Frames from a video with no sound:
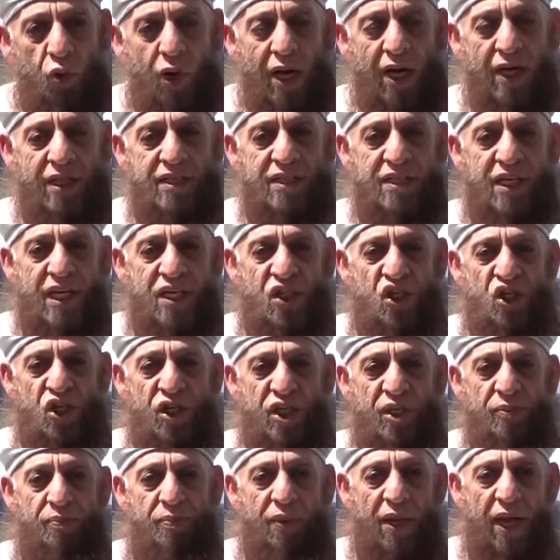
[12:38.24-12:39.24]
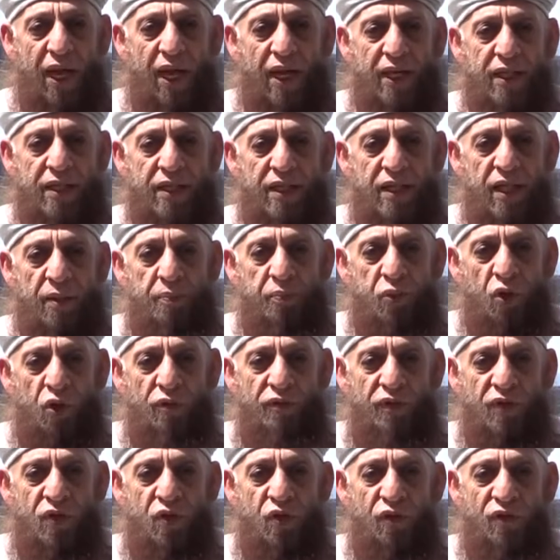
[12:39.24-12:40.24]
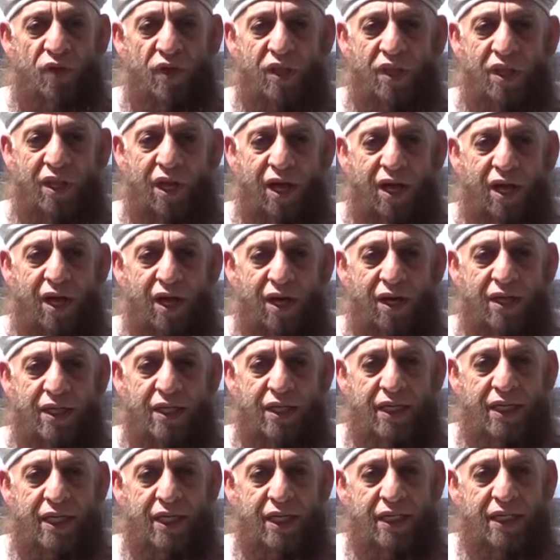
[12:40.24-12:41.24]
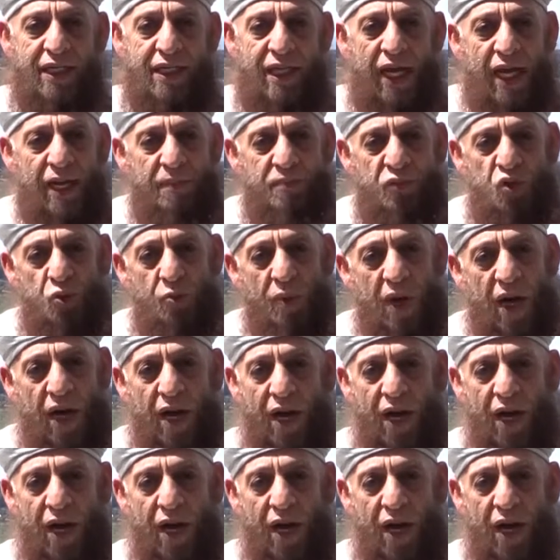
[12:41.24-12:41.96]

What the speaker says: was, and she replied, "The Prophet of Allah came to my